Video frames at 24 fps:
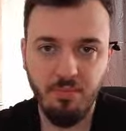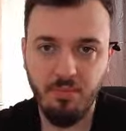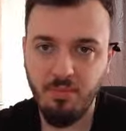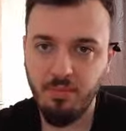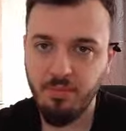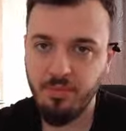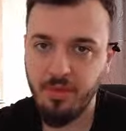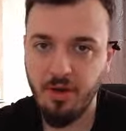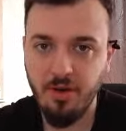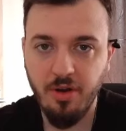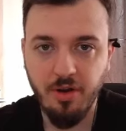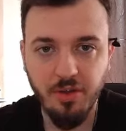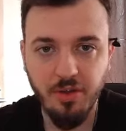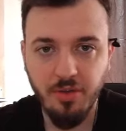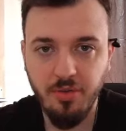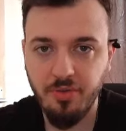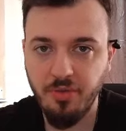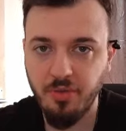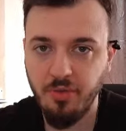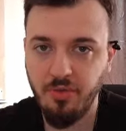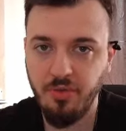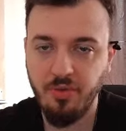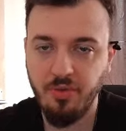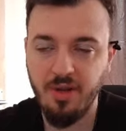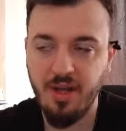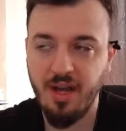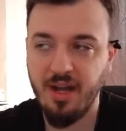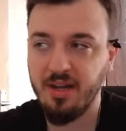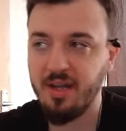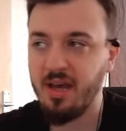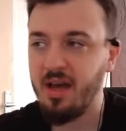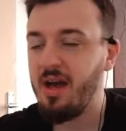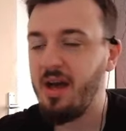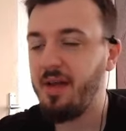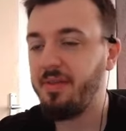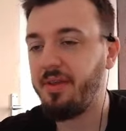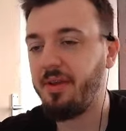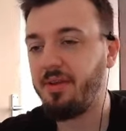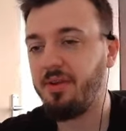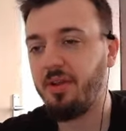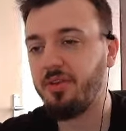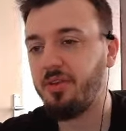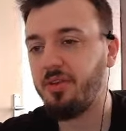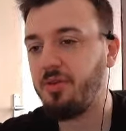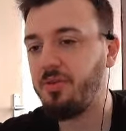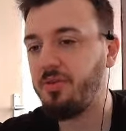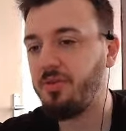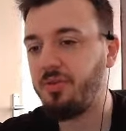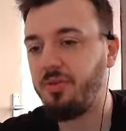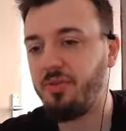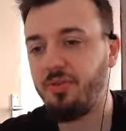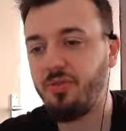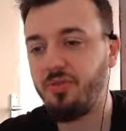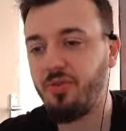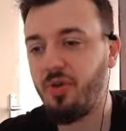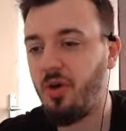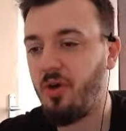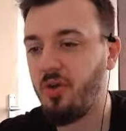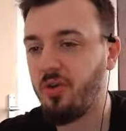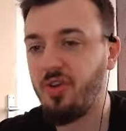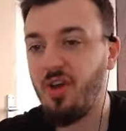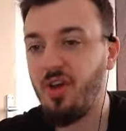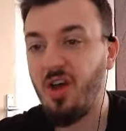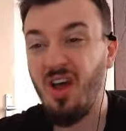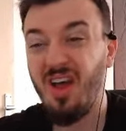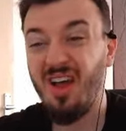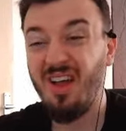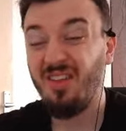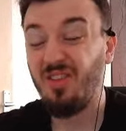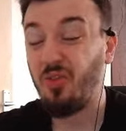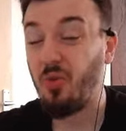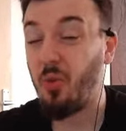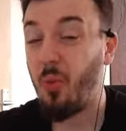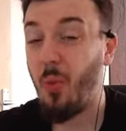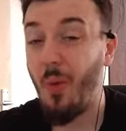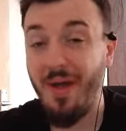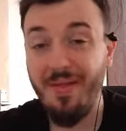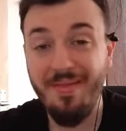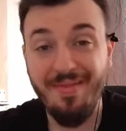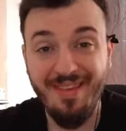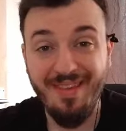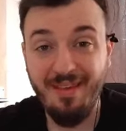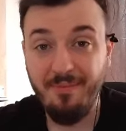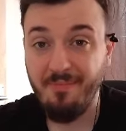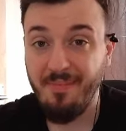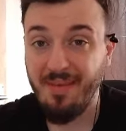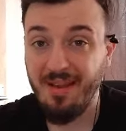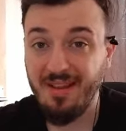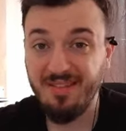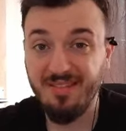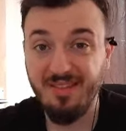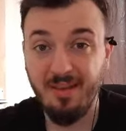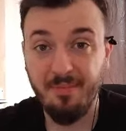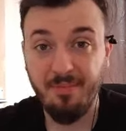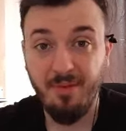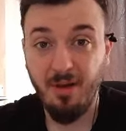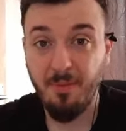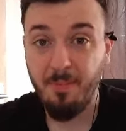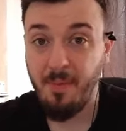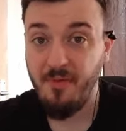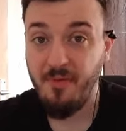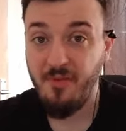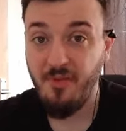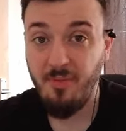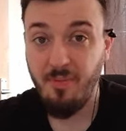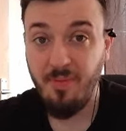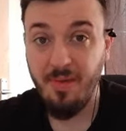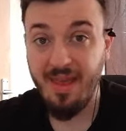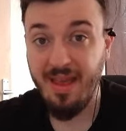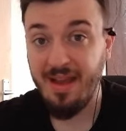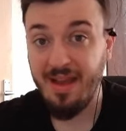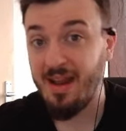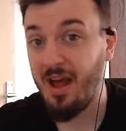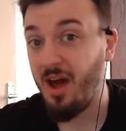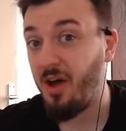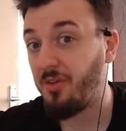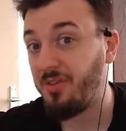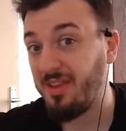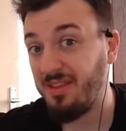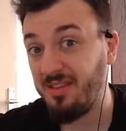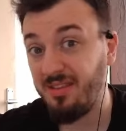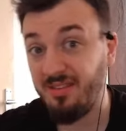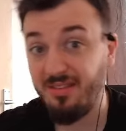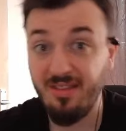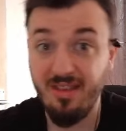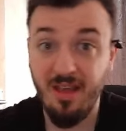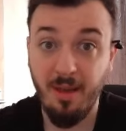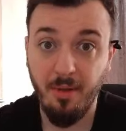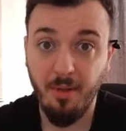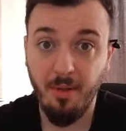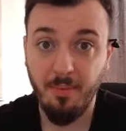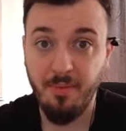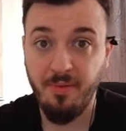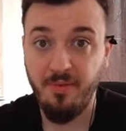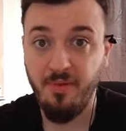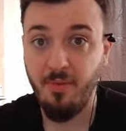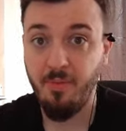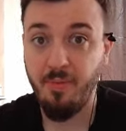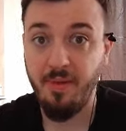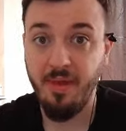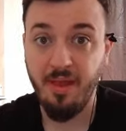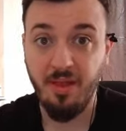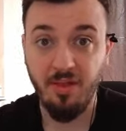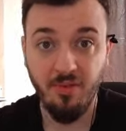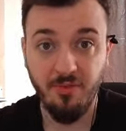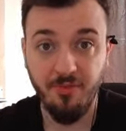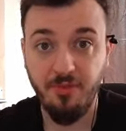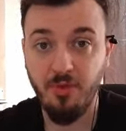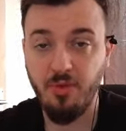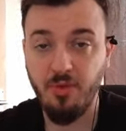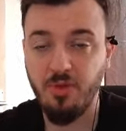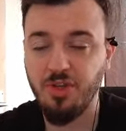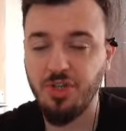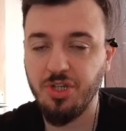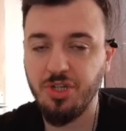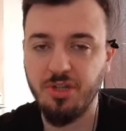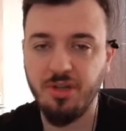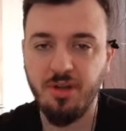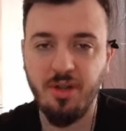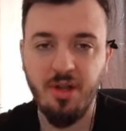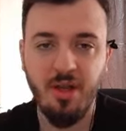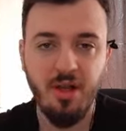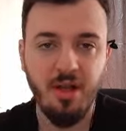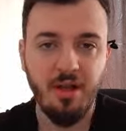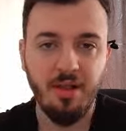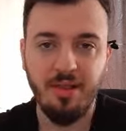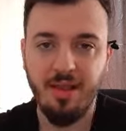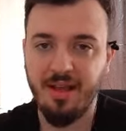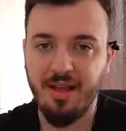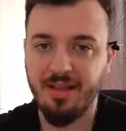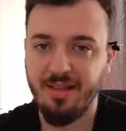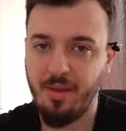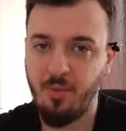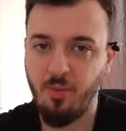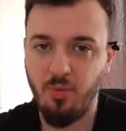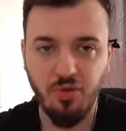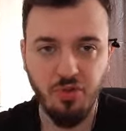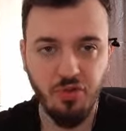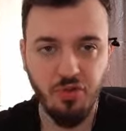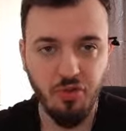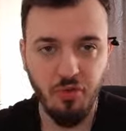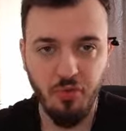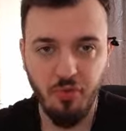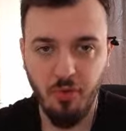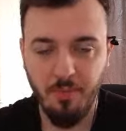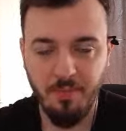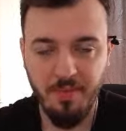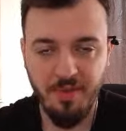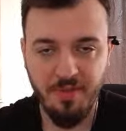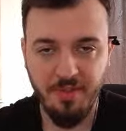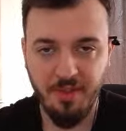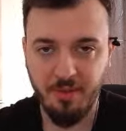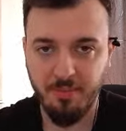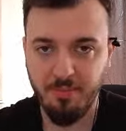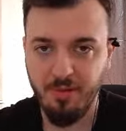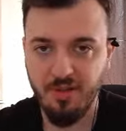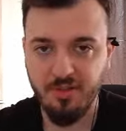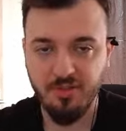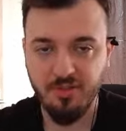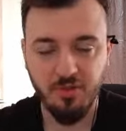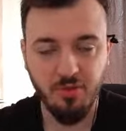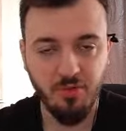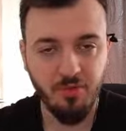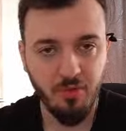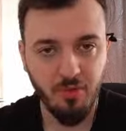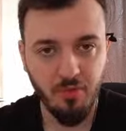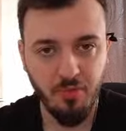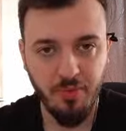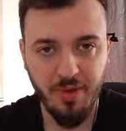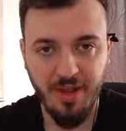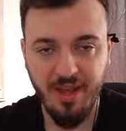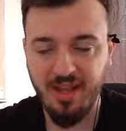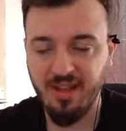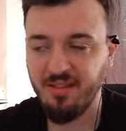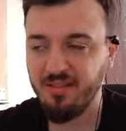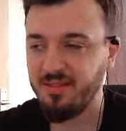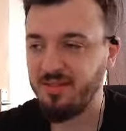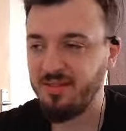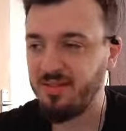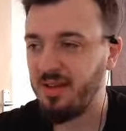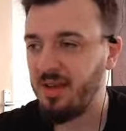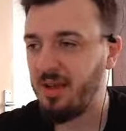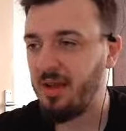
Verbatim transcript: They're not going to do that. They're not going to talk 20 minutes about PvP and how they see about PvP in the future, like they would do for Mythic Plus or for raids.